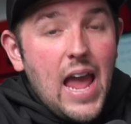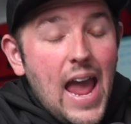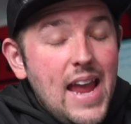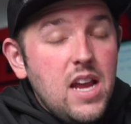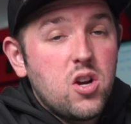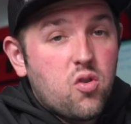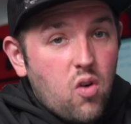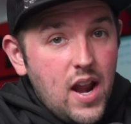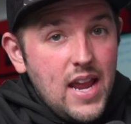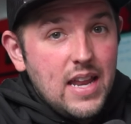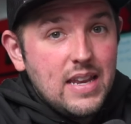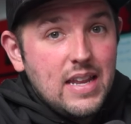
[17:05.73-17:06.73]
$8
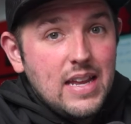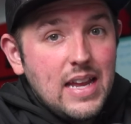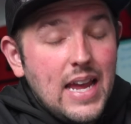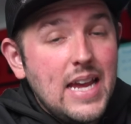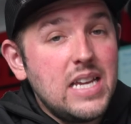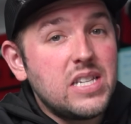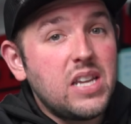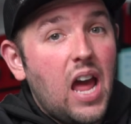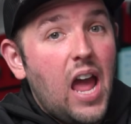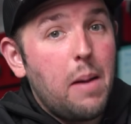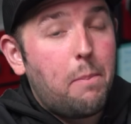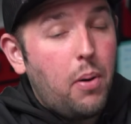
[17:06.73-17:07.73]
grand is
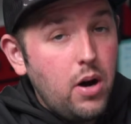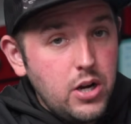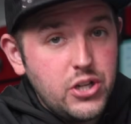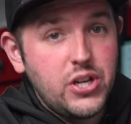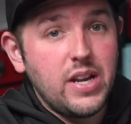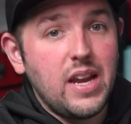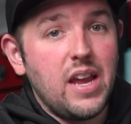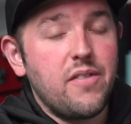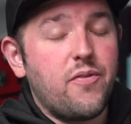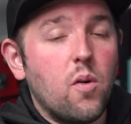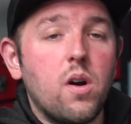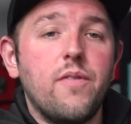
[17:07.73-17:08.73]
pushing it
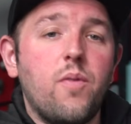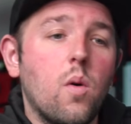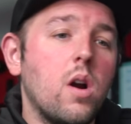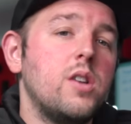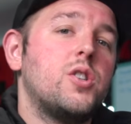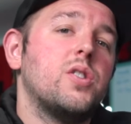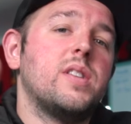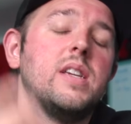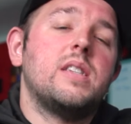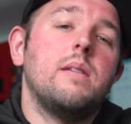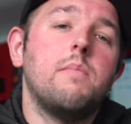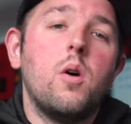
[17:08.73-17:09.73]
for a
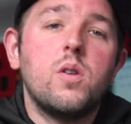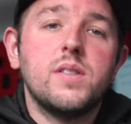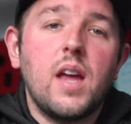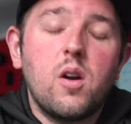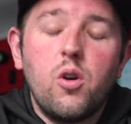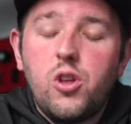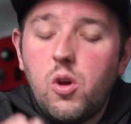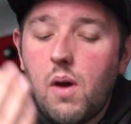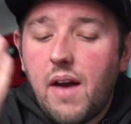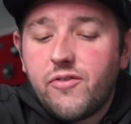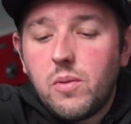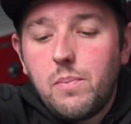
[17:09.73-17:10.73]
400cc motorcycle. You
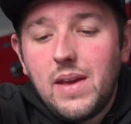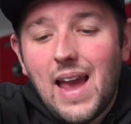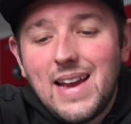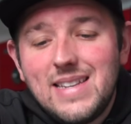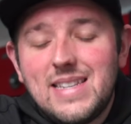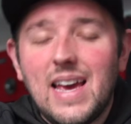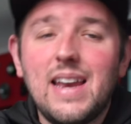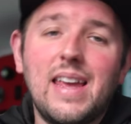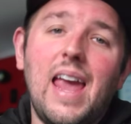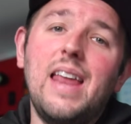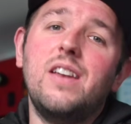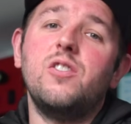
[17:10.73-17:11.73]
have to be a
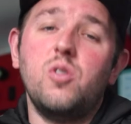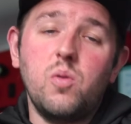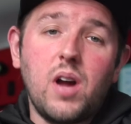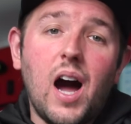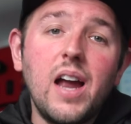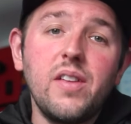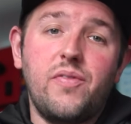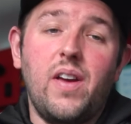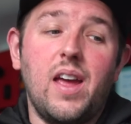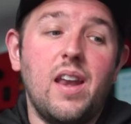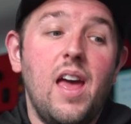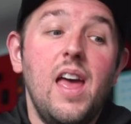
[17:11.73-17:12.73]
dedicated Ducati
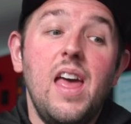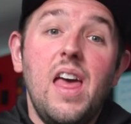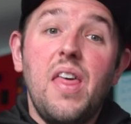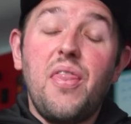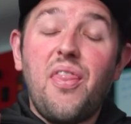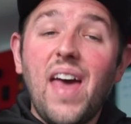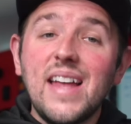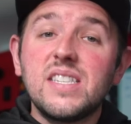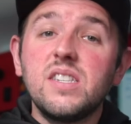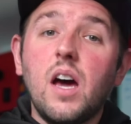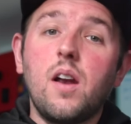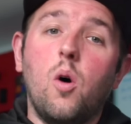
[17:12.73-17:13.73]
fan.
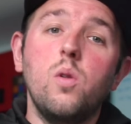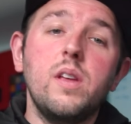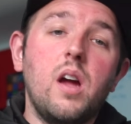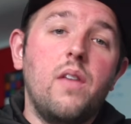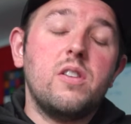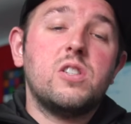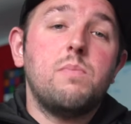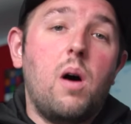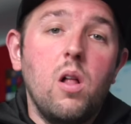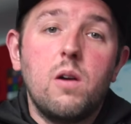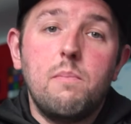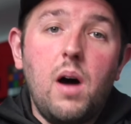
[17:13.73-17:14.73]
That's not only on the
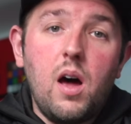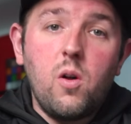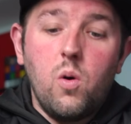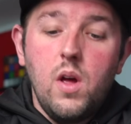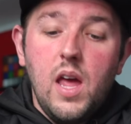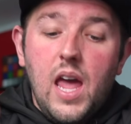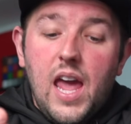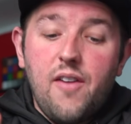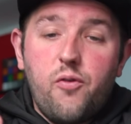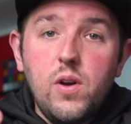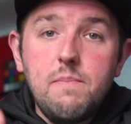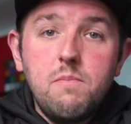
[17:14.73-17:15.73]
smaller model.
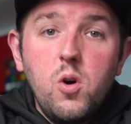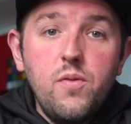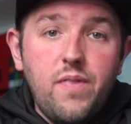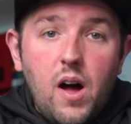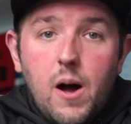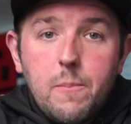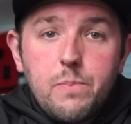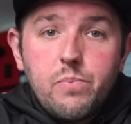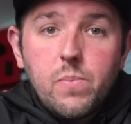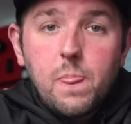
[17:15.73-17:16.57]
If we move up,